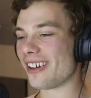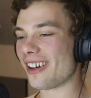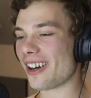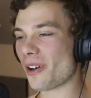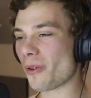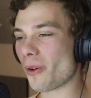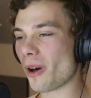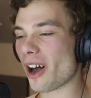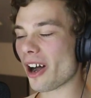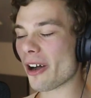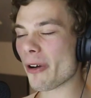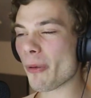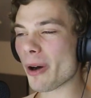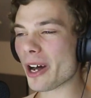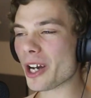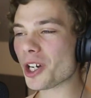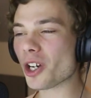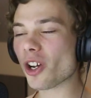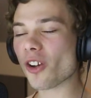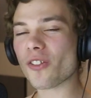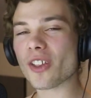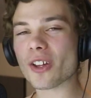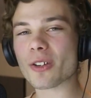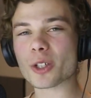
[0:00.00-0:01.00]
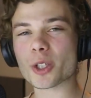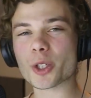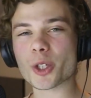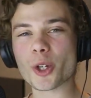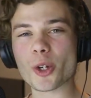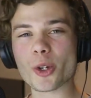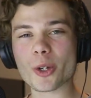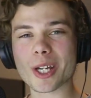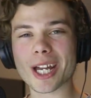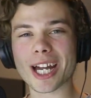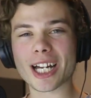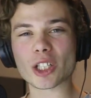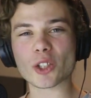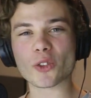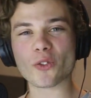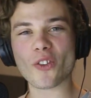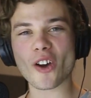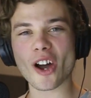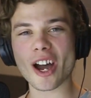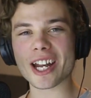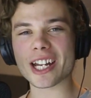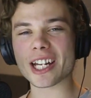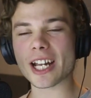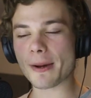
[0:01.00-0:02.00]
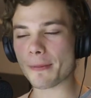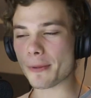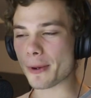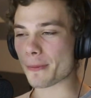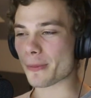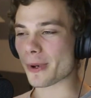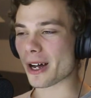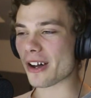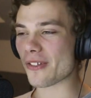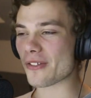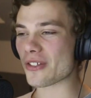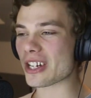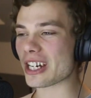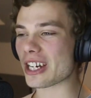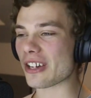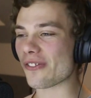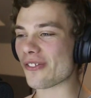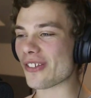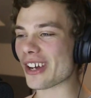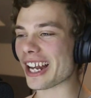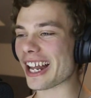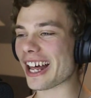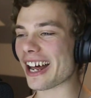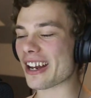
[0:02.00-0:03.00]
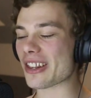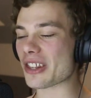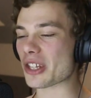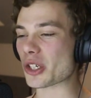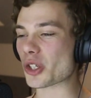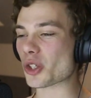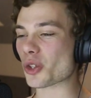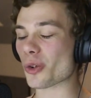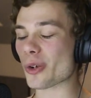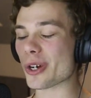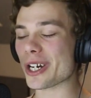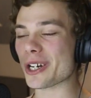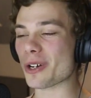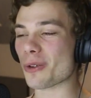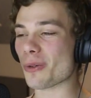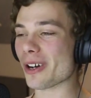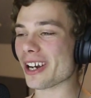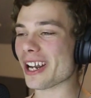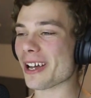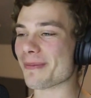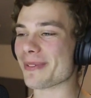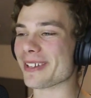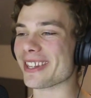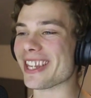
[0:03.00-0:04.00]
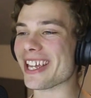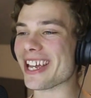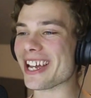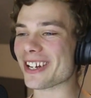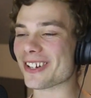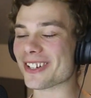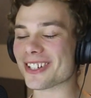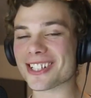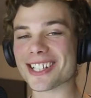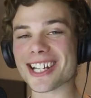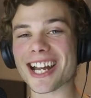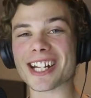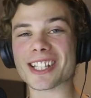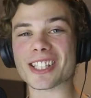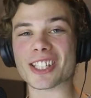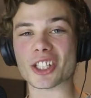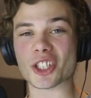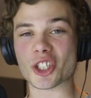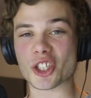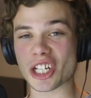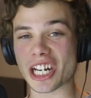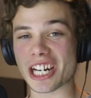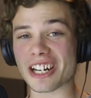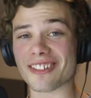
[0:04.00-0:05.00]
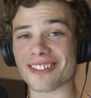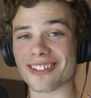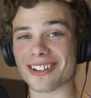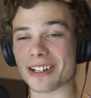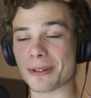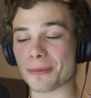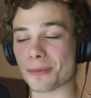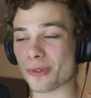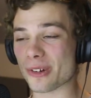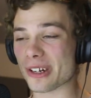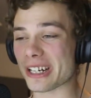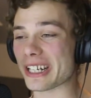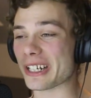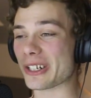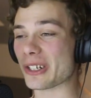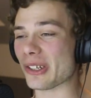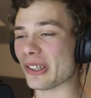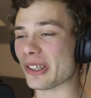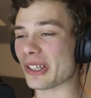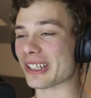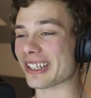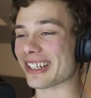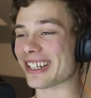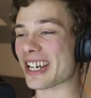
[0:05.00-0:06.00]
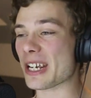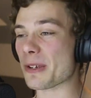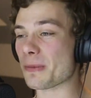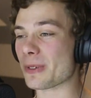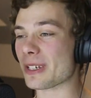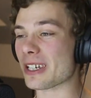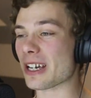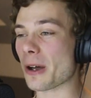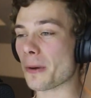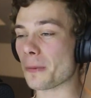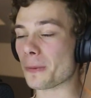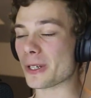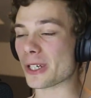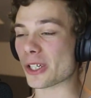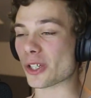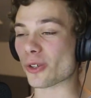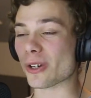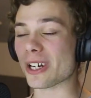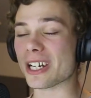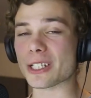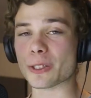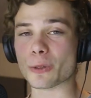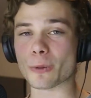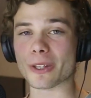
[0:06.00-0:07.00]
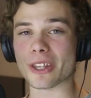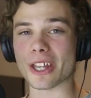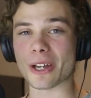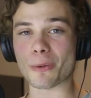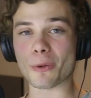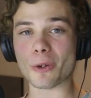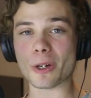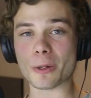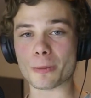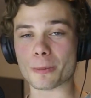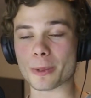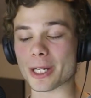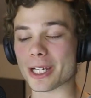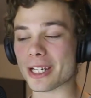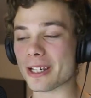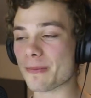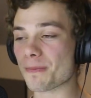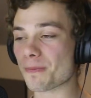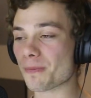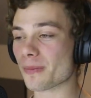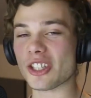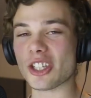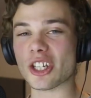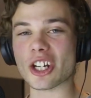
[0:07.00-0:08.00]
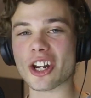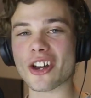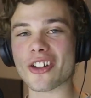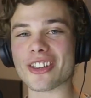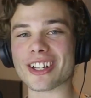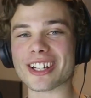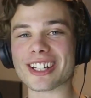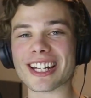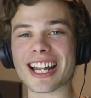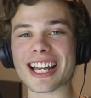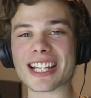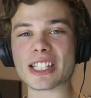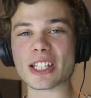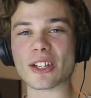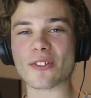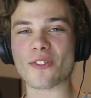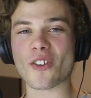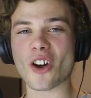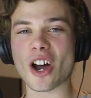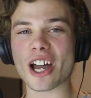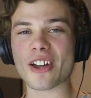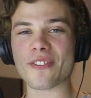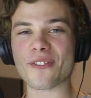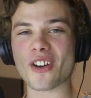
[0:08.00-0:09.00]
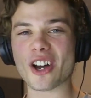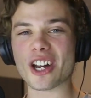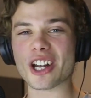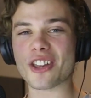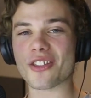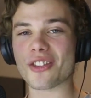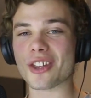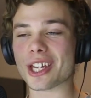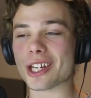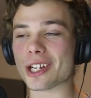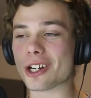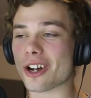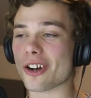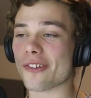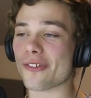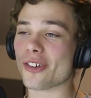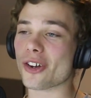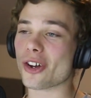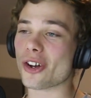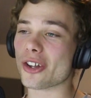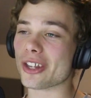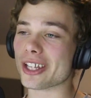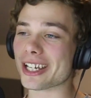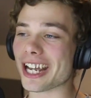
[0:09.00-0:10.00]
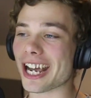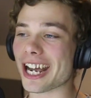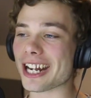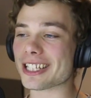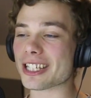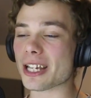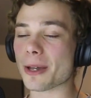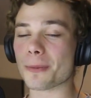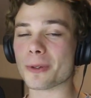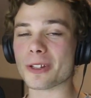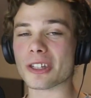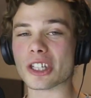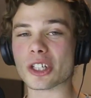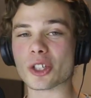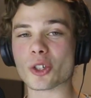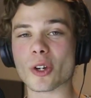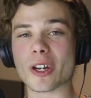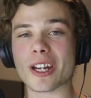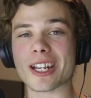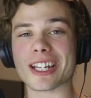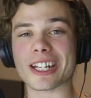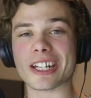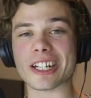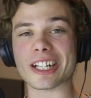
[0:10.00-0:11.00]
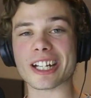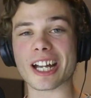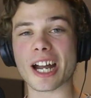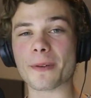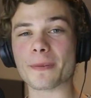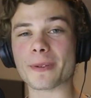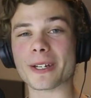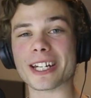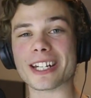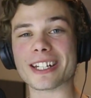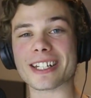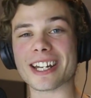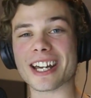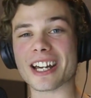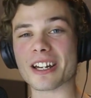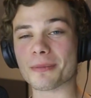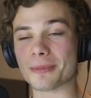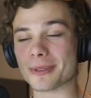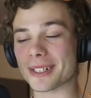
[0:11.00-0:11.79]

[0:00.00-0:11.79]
I wonder if there was two cats fighting up above and he fell out of the tree, or what happened there, because cats are generally pretty good at keeping up in trees when they want to be. You know, the classic firefighter thing of, oh, the cat's up in the tree, can you come get it down,